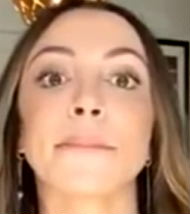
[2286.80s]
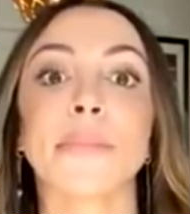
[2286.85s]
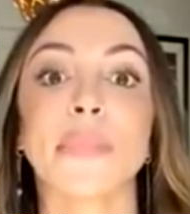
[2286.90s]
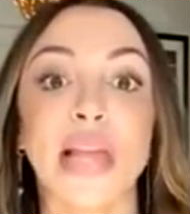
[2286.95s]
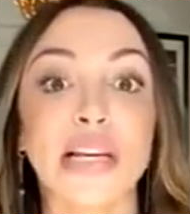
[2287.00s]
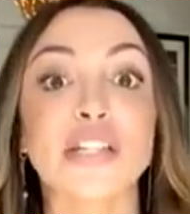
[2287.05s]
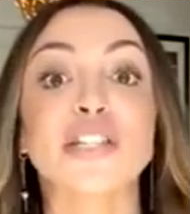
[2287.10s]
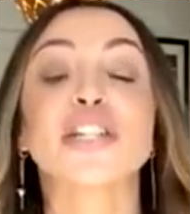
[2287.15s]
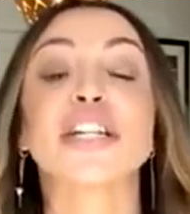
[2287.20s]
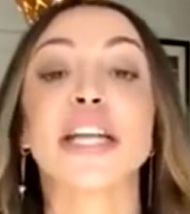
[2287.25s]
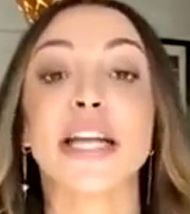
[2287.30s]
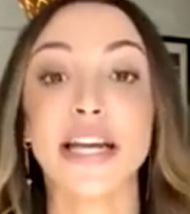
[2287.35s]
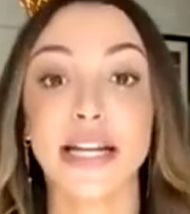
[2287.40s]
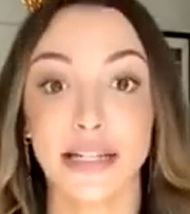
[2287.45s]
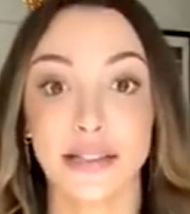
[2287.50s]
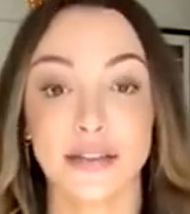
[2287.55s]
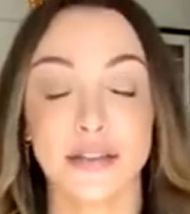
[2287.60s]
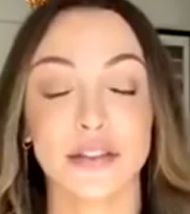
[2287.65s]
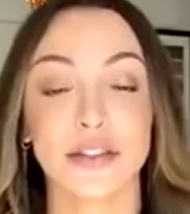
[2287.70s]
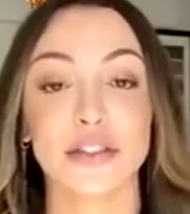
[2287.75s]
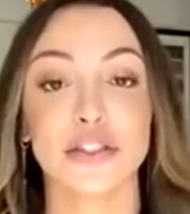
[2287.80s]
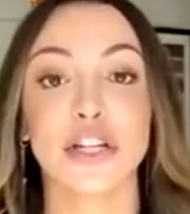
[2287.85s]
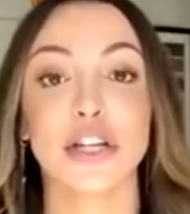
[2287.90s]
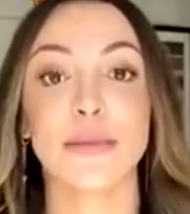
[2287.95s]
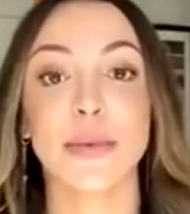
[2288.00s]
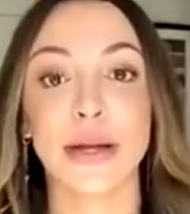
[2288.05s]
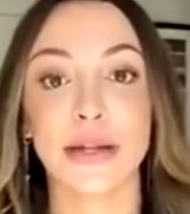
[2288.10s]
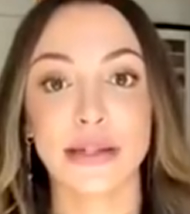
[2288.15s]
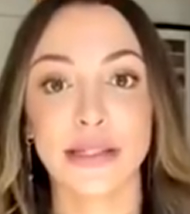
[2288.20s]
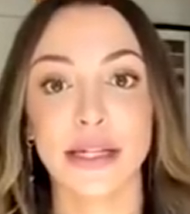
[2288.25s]
she did she
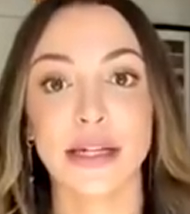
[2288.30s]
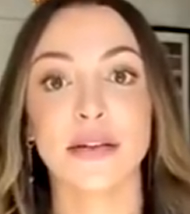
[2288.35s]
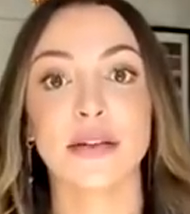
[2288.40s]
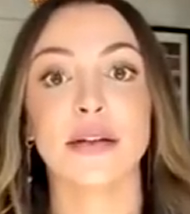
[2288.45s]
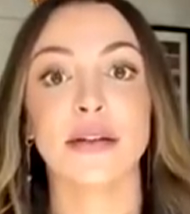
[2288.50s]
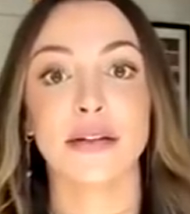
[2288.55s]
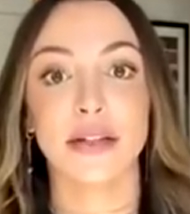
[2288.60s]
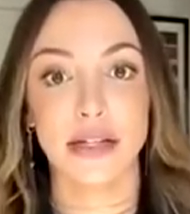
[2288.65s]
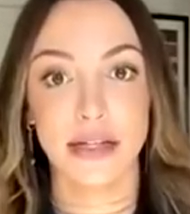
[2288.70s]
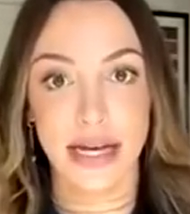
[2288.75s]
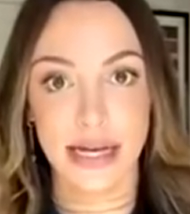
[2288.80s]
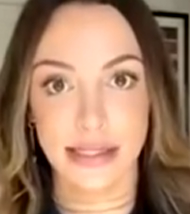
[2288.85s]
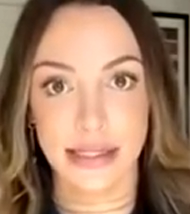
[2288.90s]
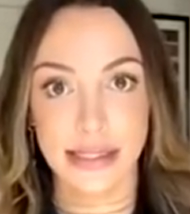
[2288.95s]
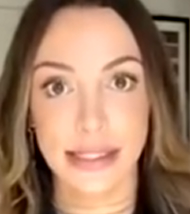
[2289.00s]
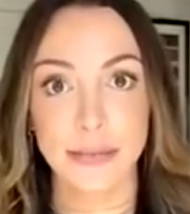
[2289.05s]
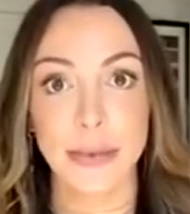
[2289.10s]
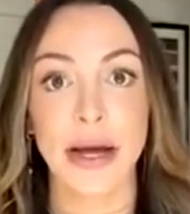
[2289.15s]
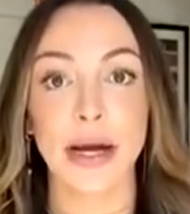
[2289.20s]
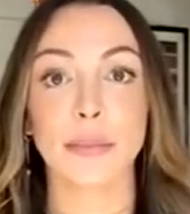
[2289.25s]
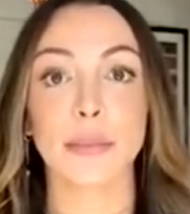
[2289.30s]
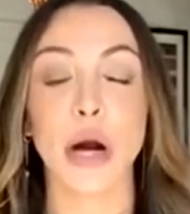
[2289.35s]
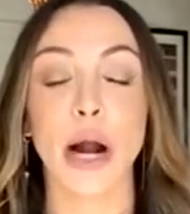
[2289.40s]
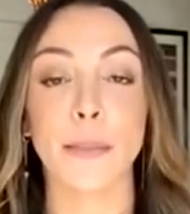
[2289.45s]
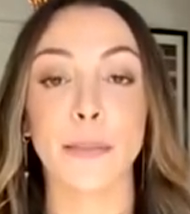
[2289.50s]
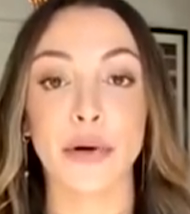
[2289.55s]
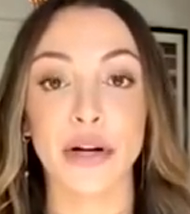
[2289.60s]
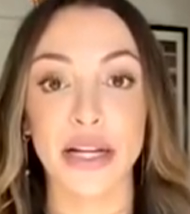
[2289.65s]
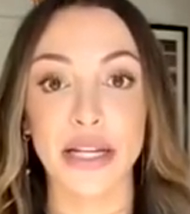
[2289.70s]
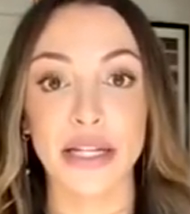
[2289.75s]
built wow. it as a spec
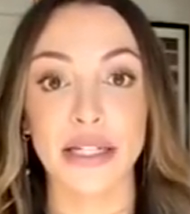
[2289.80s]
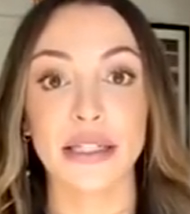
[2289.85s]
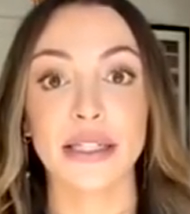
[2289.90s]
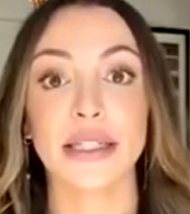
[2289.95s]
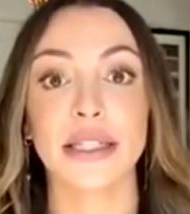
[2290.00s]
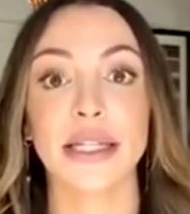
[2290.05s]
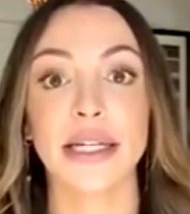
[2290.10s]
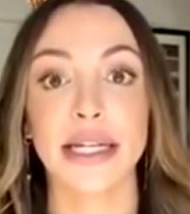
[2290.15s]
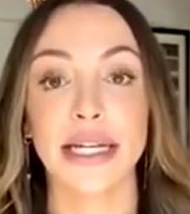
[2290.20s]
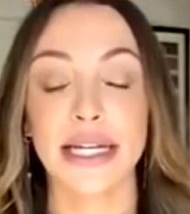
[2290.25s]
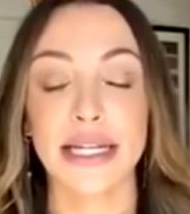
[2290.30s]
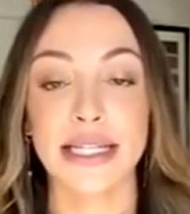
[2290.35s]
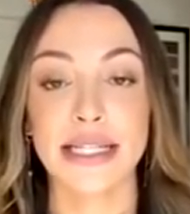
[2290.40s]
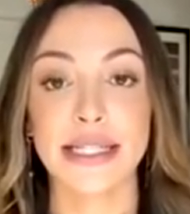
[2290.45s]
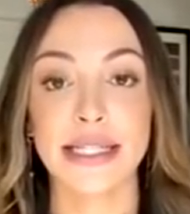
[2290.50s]
property and it's